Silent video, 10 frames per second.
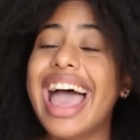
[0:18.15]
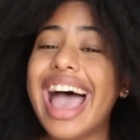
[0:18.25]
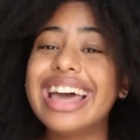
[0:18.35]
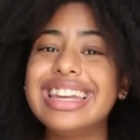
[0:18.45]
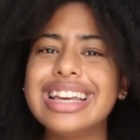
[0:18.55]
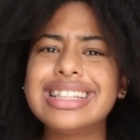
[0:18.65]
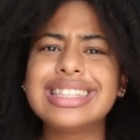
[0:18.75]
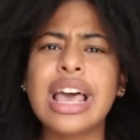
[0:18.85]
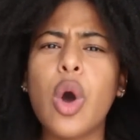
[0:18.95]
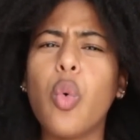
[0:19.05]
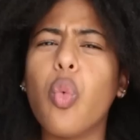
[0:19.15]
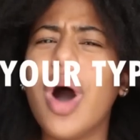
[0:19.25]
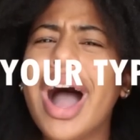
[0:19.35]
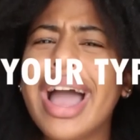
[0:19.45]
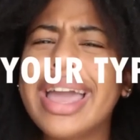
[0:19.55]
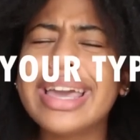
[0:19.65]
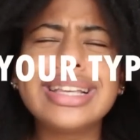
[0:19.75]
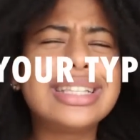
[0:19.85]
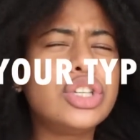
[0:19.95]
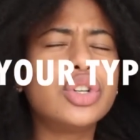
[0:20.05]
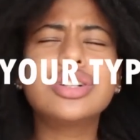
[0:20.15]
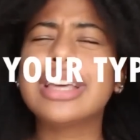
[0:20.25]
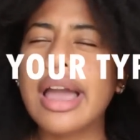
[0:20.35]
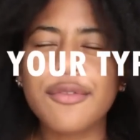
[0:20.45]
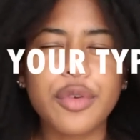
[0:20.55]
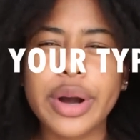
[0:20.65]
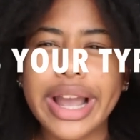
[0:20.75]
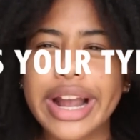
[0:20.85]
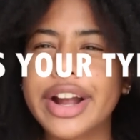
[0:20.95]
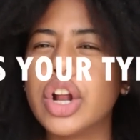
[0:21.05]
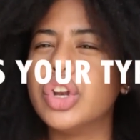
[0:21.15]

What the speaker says: and it's why is your type 4 hair